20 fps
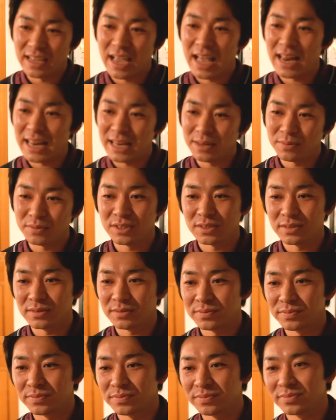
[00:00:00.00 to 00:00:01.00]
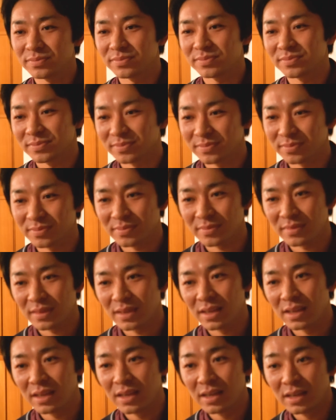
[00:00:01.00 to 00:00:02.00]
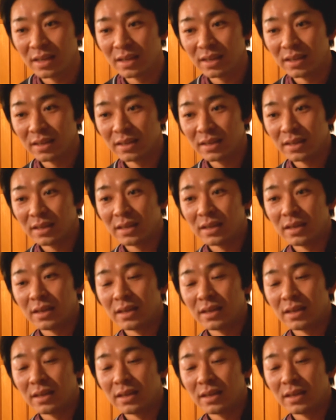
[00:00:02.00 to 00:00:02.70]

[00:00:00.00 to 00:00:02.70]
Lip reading: What happened? What made you say no?